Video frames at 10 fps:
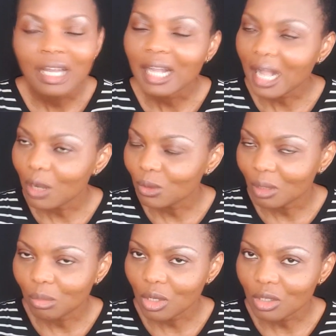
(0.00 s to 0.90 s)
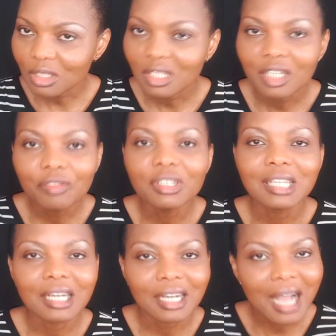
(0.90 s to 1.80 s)
count the blocks, even the
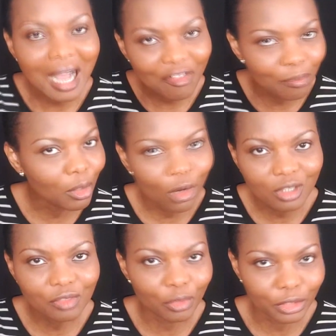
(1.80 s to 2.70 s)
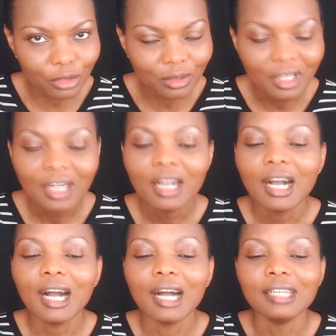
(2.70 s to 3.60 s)
half blocks for you,
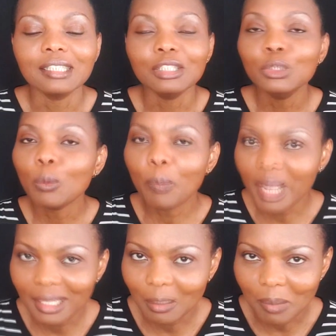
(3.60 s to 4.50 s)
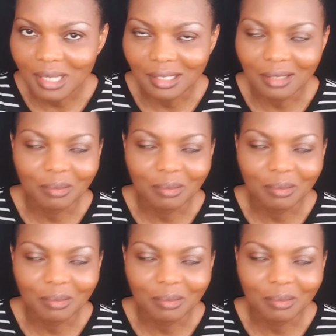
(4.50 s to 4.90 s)
and you pay the person.